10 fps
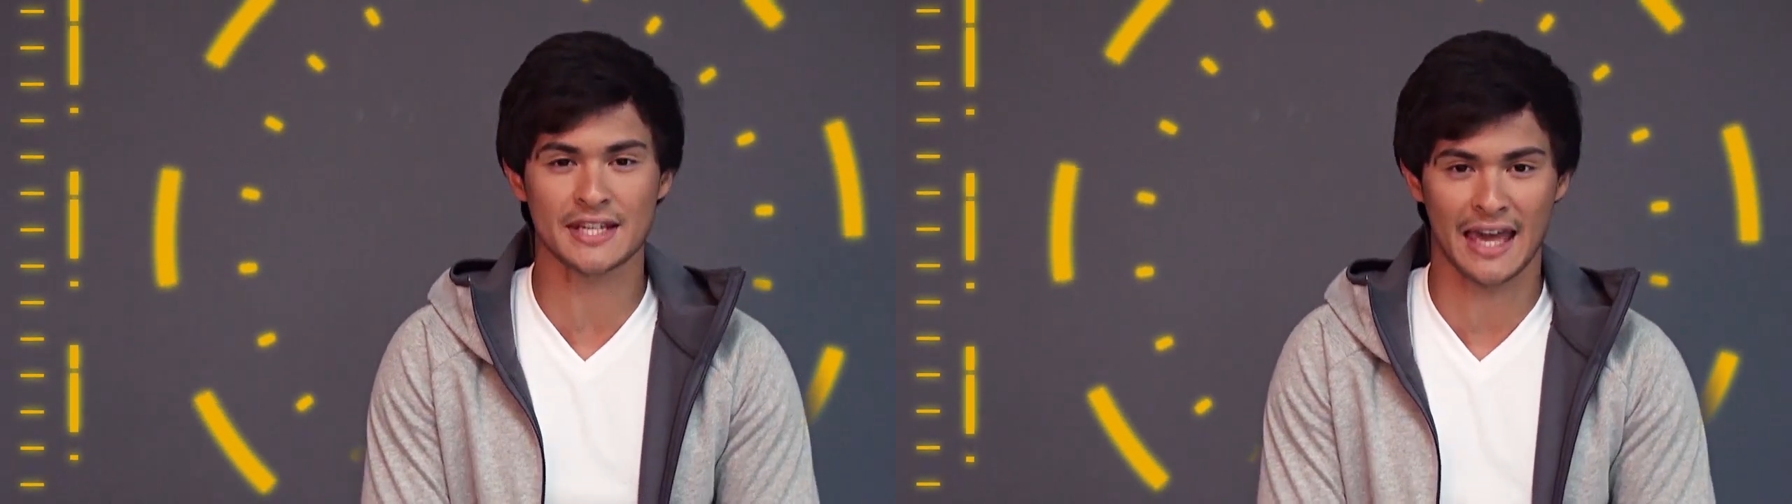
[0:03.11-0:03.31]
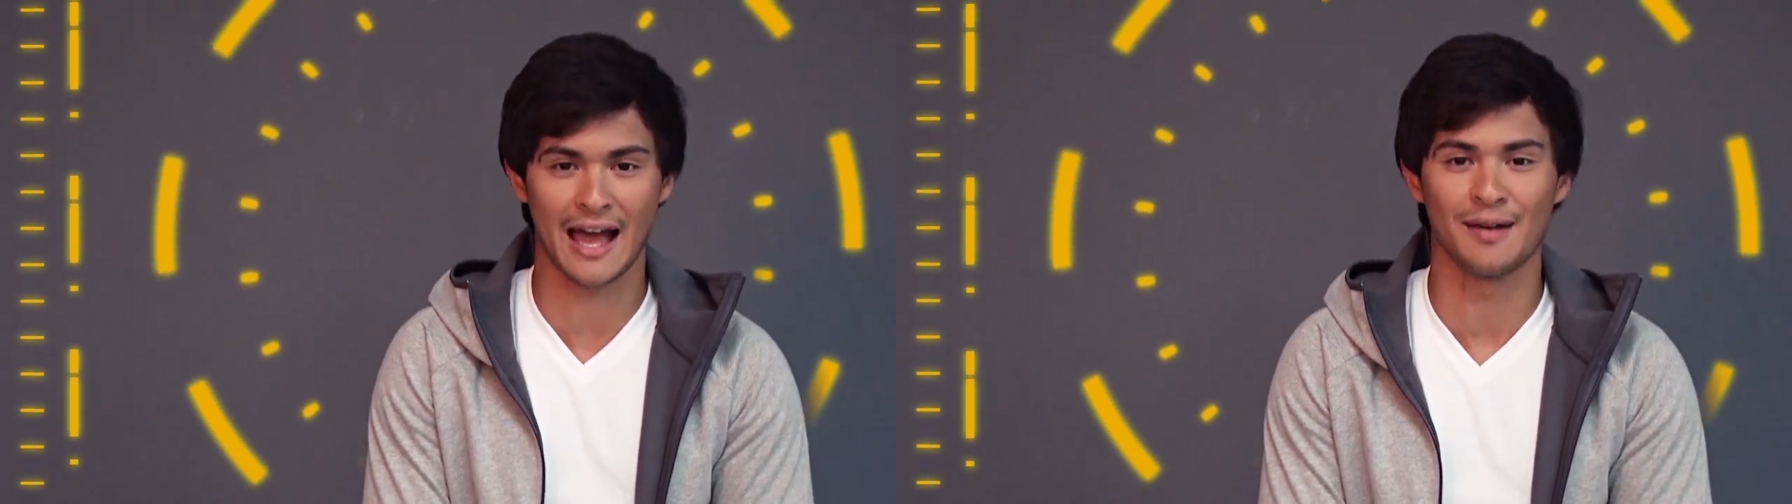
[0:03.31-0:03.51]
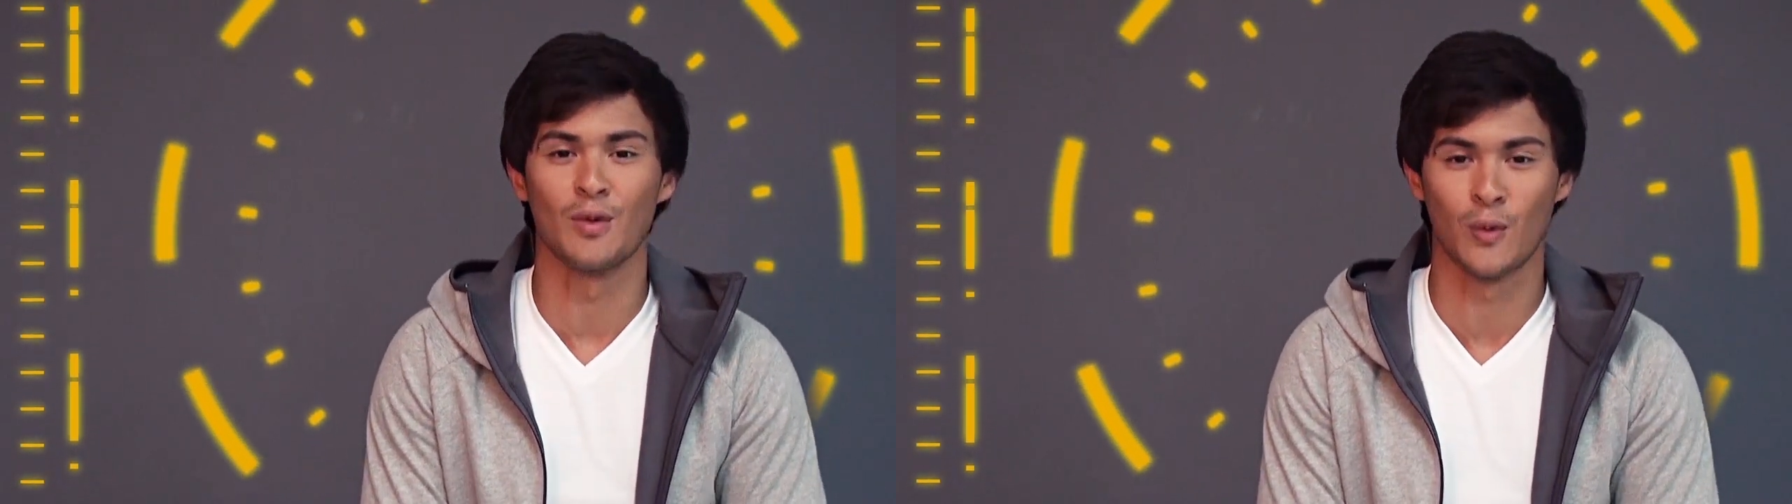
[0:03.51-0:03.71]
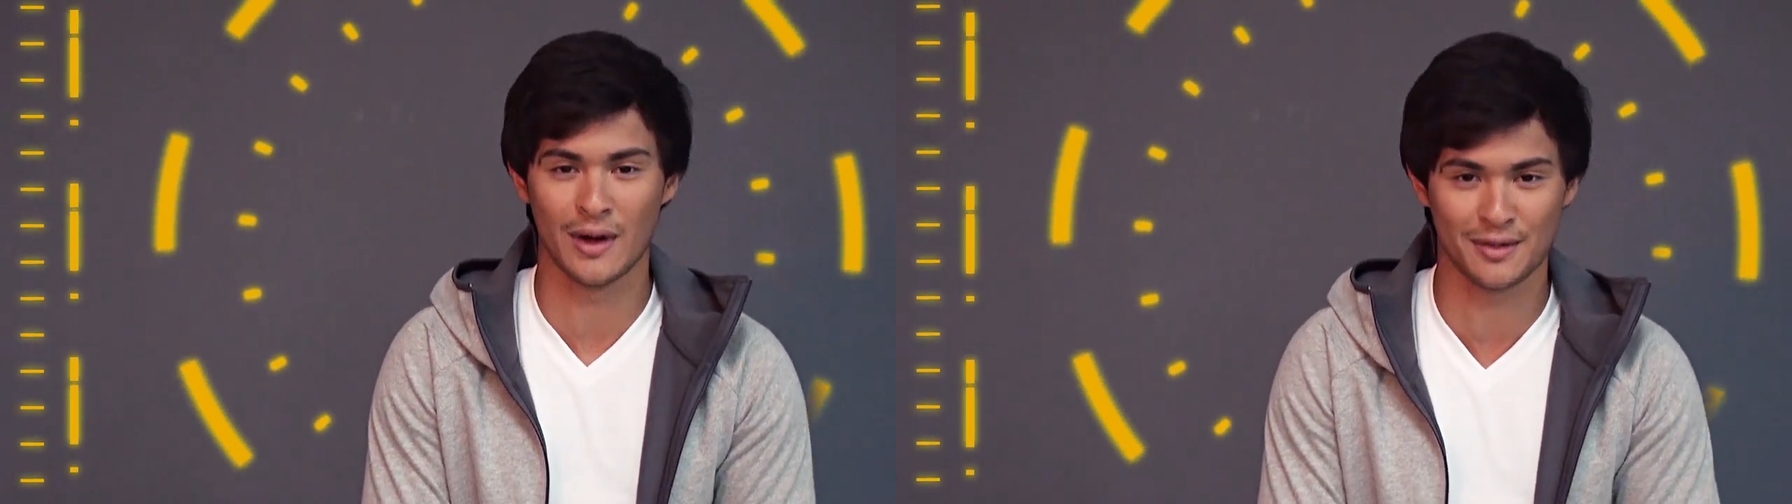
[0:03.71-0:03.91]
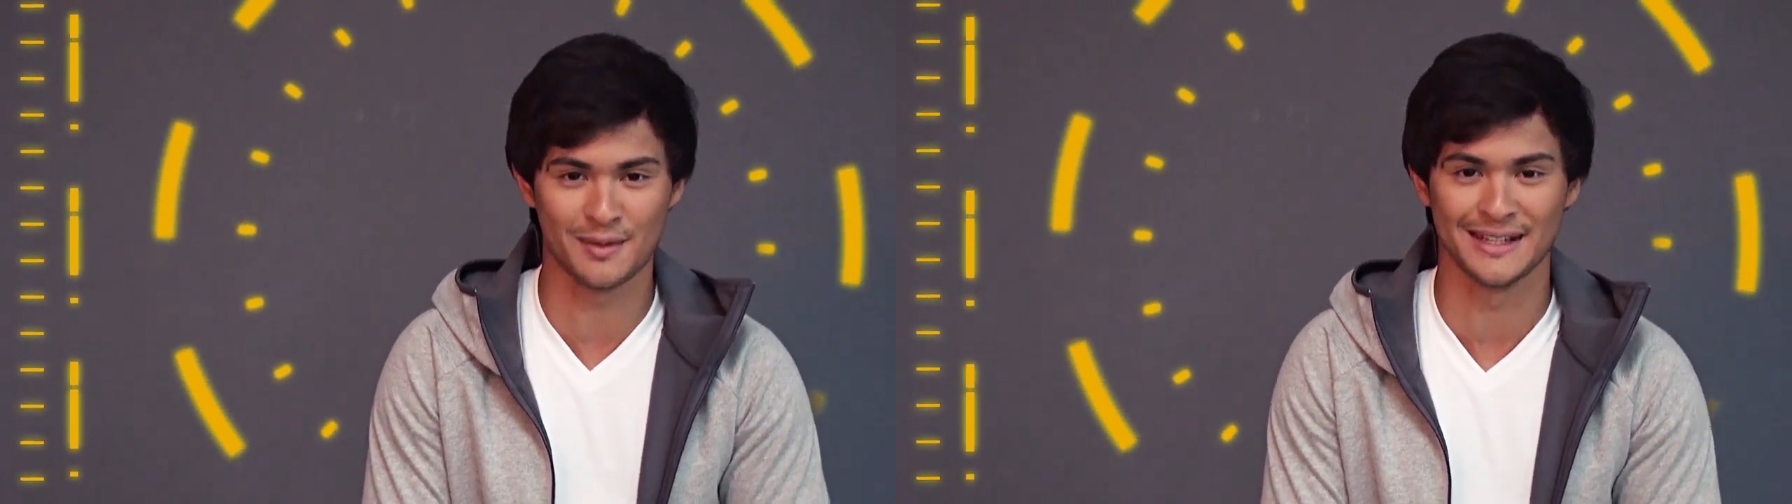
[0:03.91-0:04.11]
scam
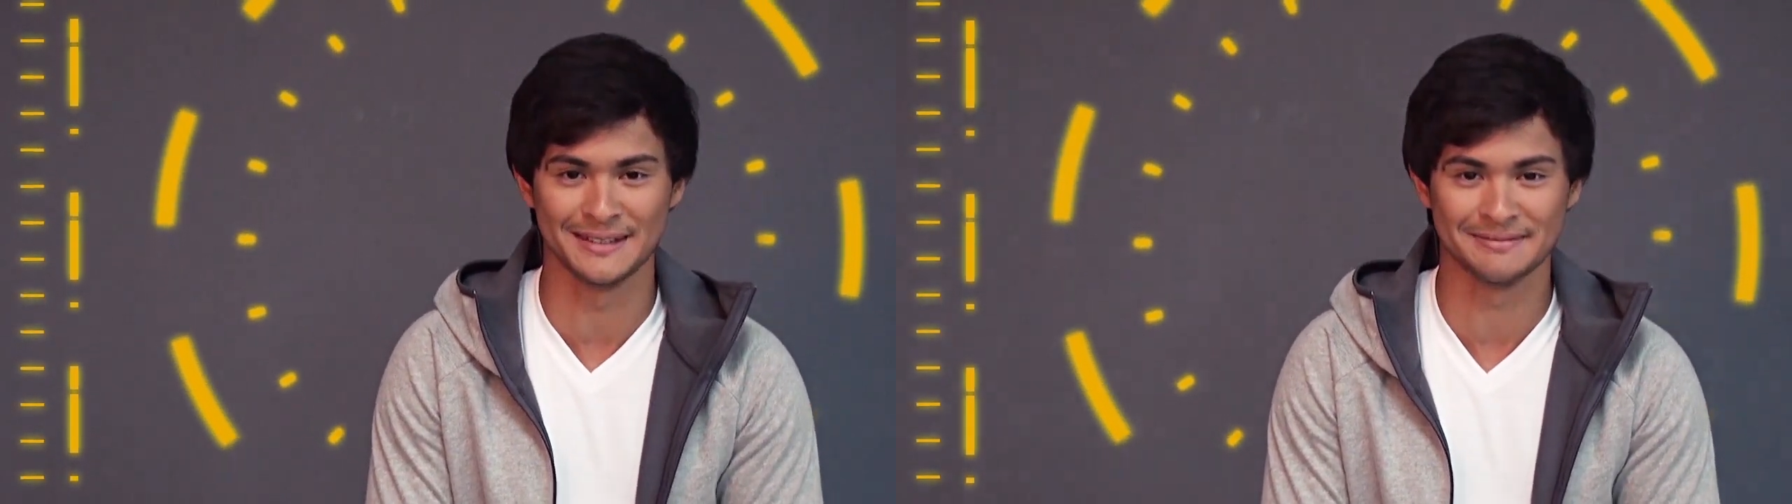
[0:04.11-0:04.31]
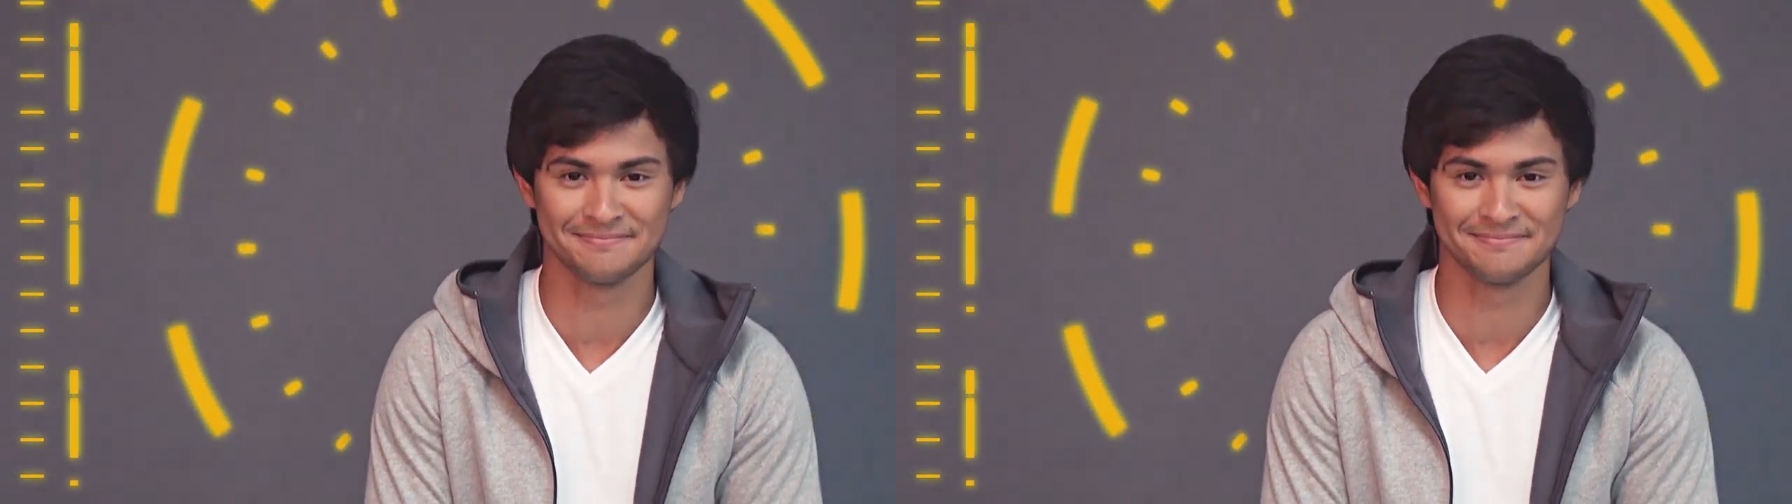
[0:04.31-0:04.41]
with me?